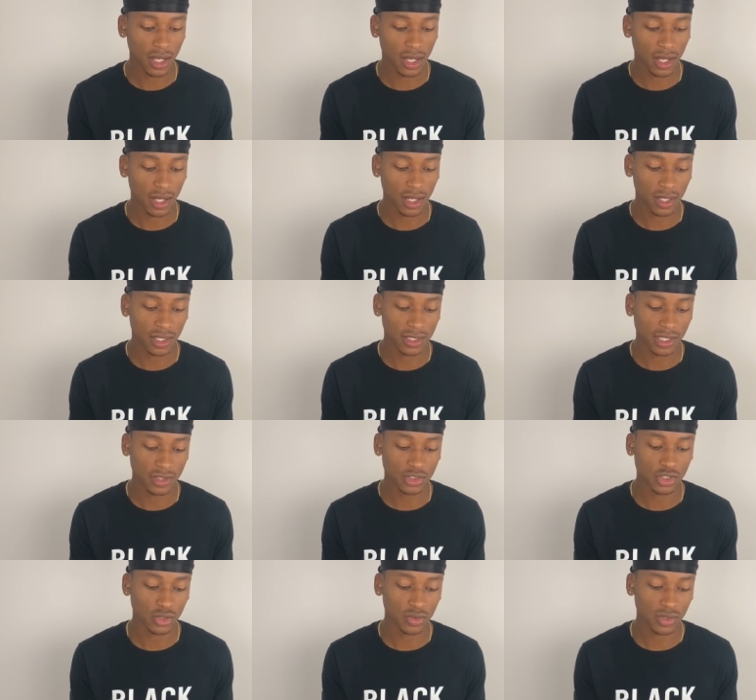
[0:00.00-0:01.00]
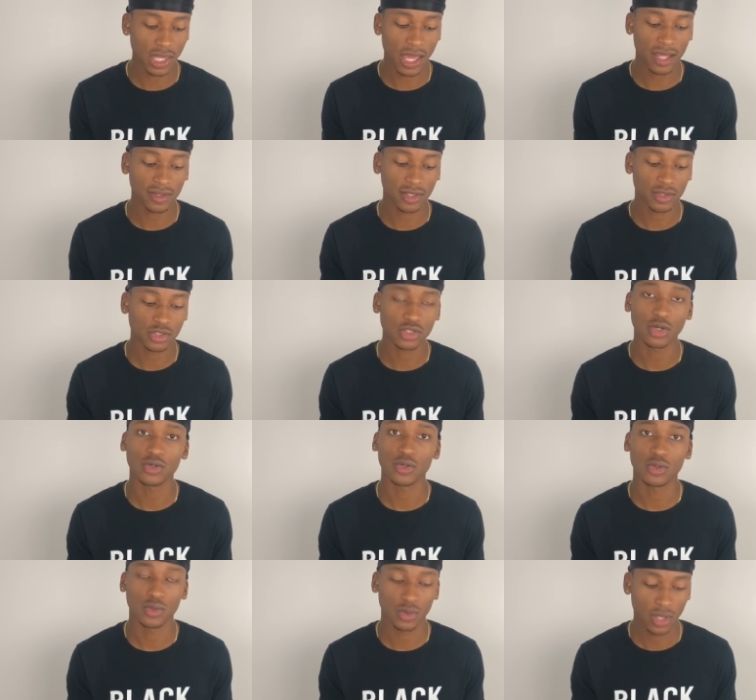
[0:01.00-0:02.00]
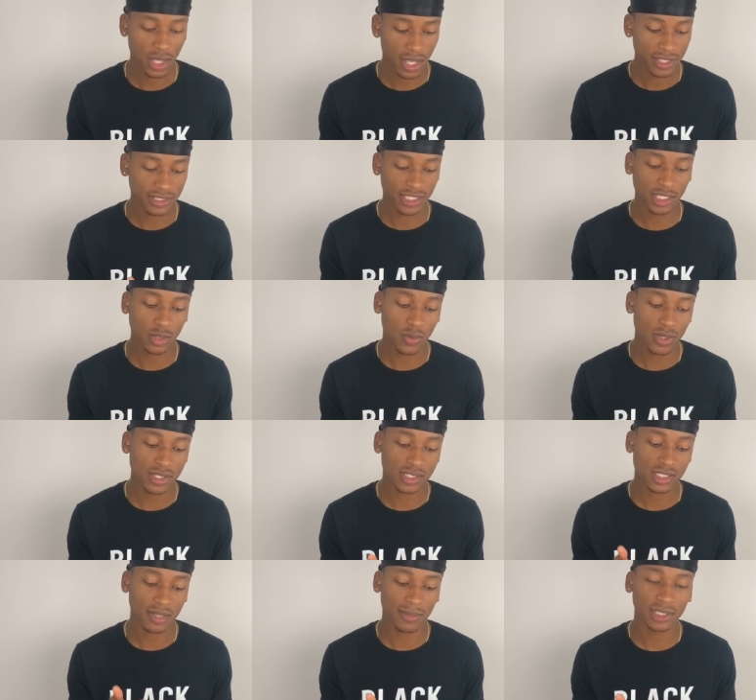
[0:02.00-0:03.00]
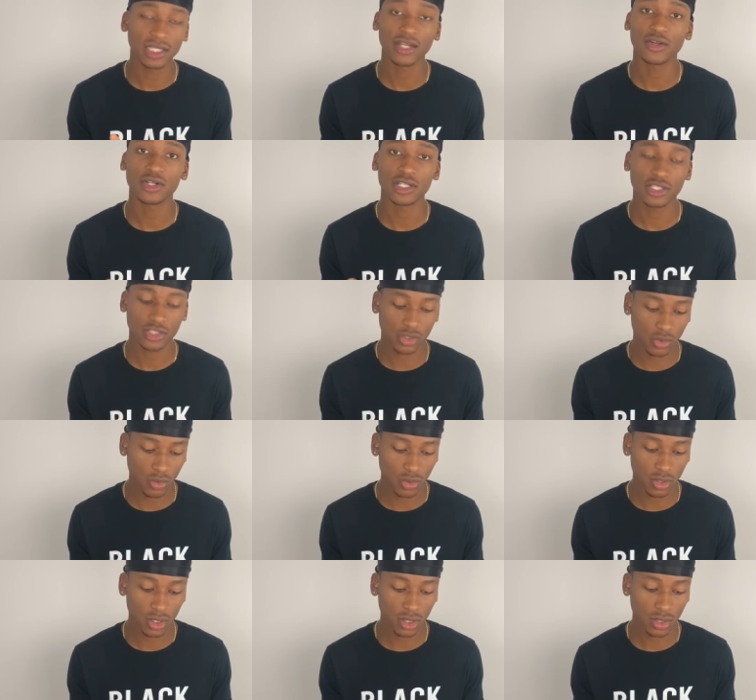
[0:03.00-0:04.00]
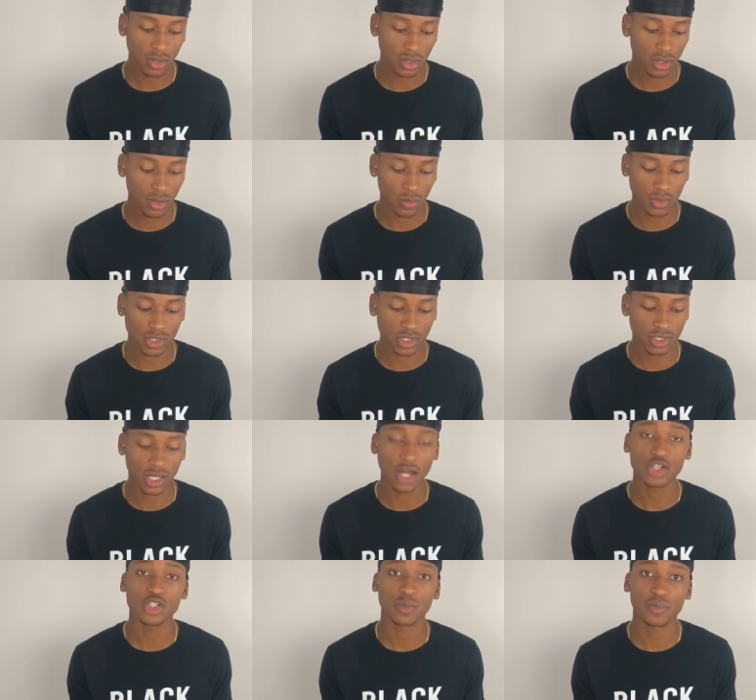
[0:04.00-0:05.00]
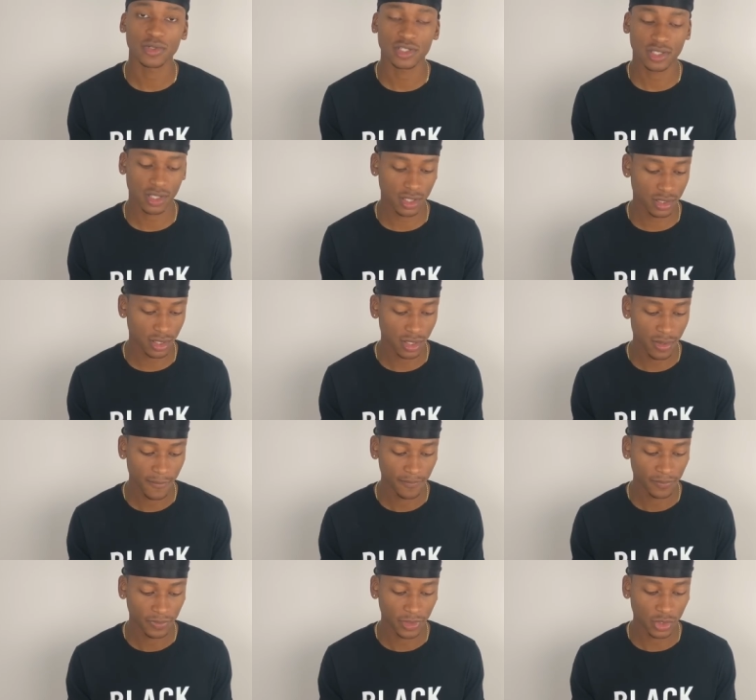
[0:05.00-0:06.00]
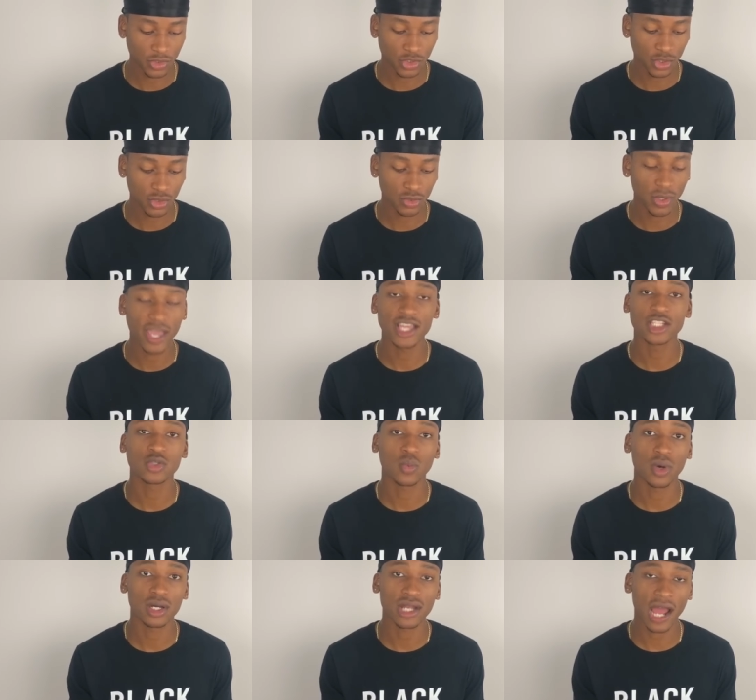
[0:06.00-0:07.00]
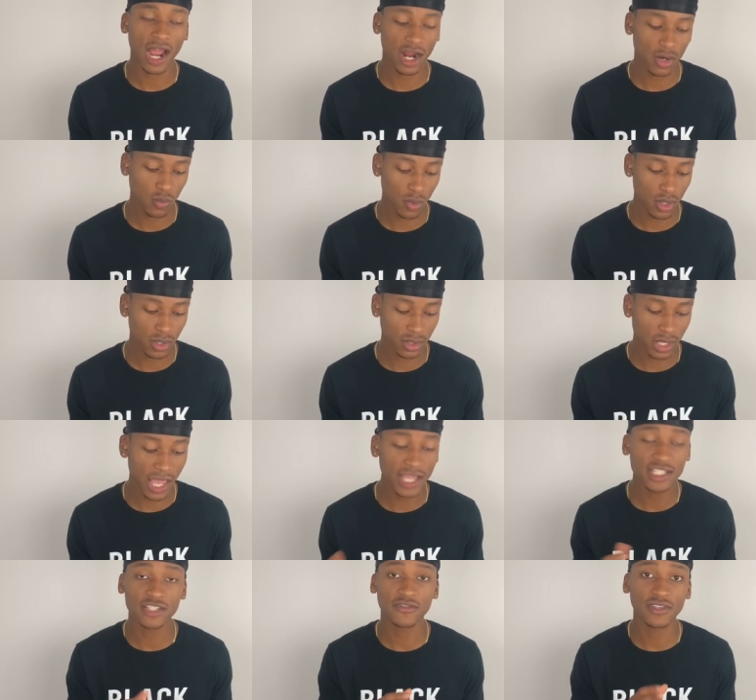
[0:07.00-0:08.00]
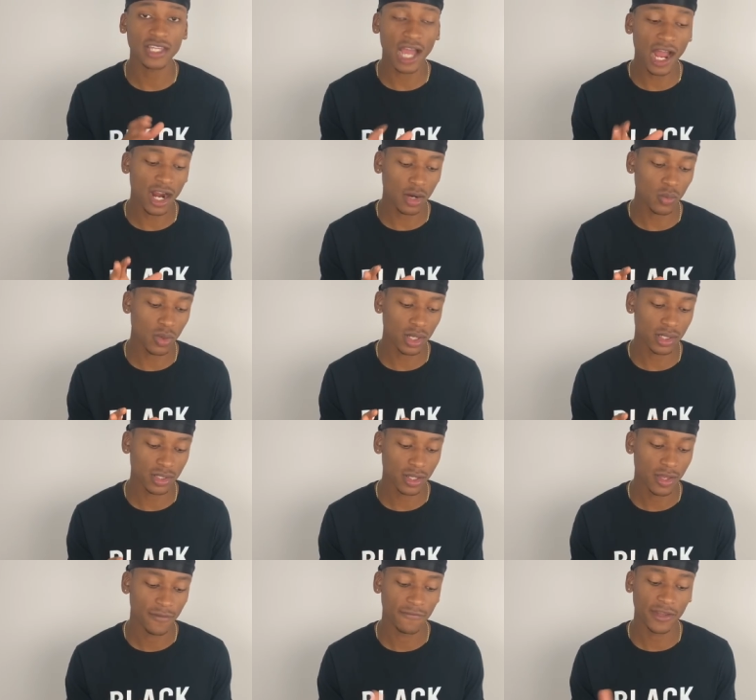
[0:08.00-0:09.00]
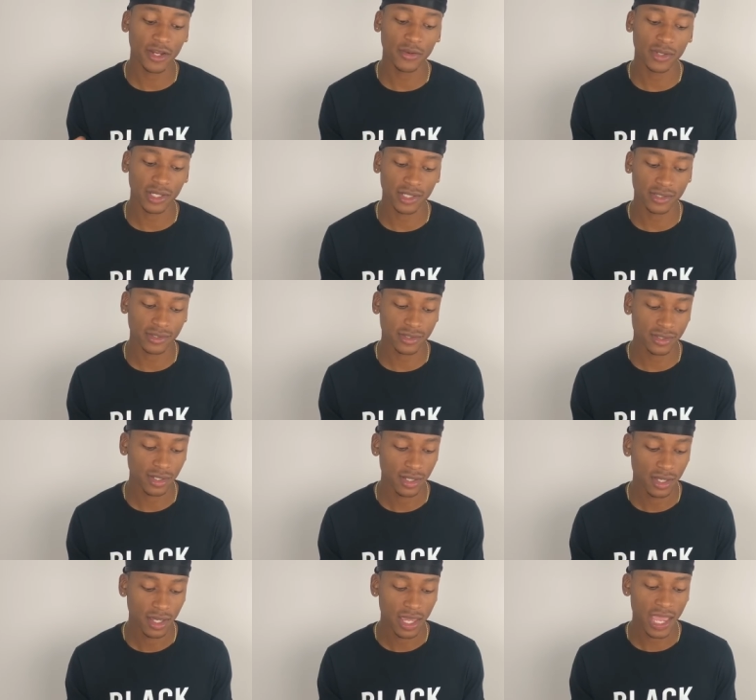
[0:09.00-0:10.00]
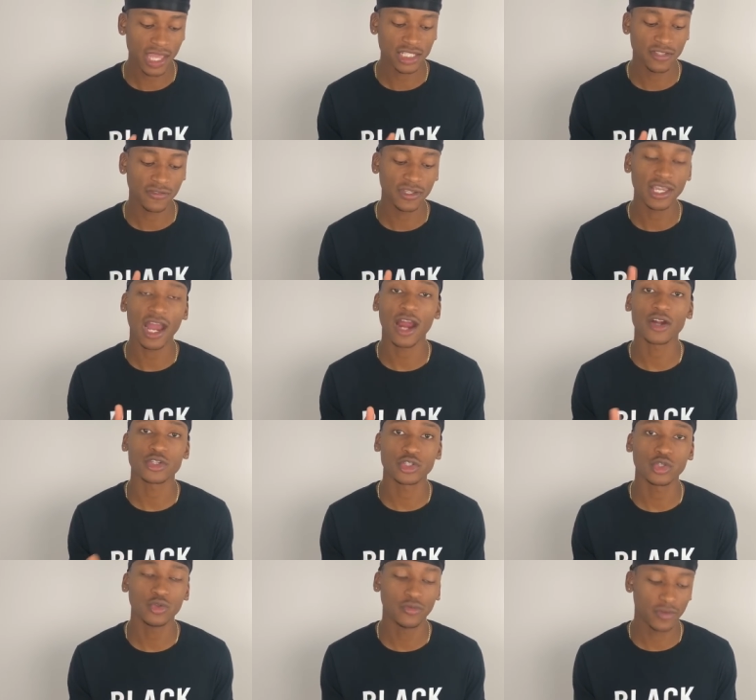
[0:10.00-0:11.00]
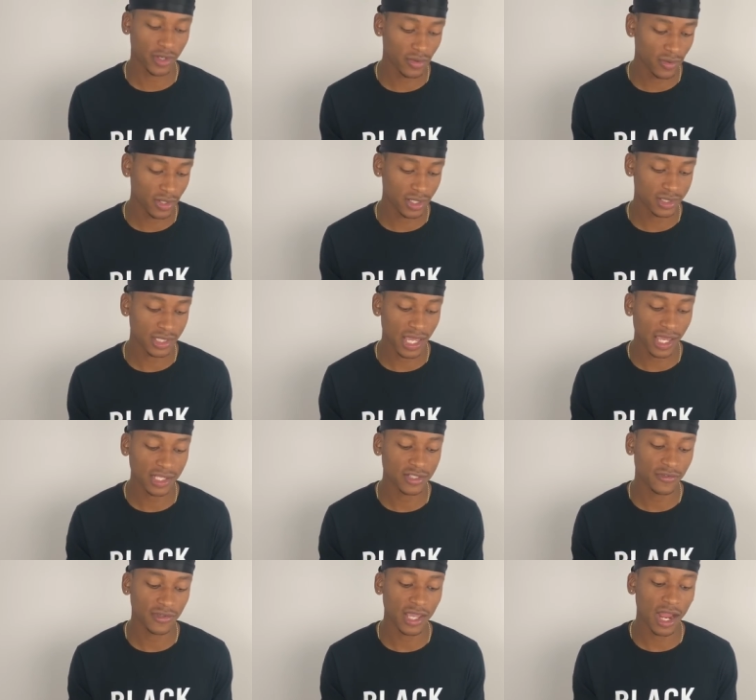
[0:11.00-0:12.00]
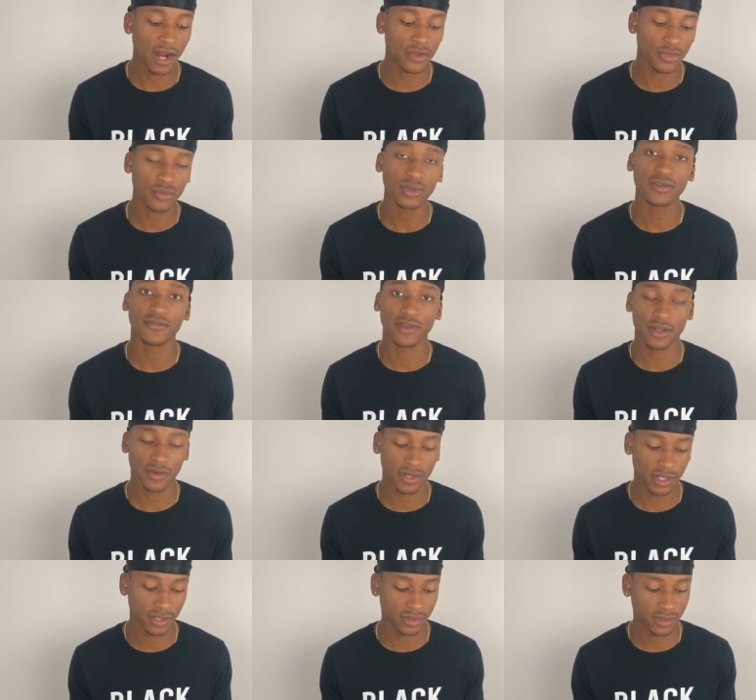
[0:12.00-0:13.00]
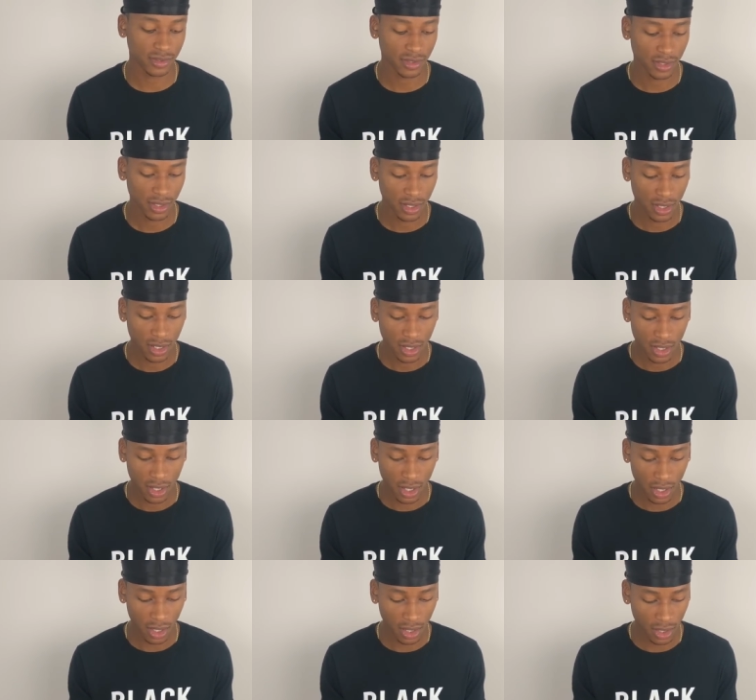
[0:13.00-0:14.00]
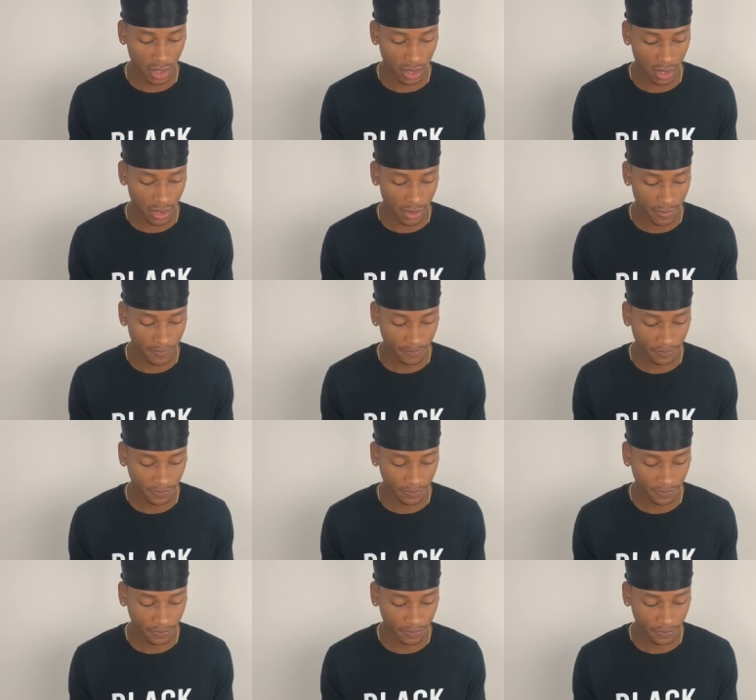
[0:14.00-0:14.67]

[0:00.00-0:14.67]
uh, they show you that. They'll show you sequence similarity score, which is 100%. They'll show you H1R1, HVR1 variants, HVR2 variants, HVR3 variants. Uh,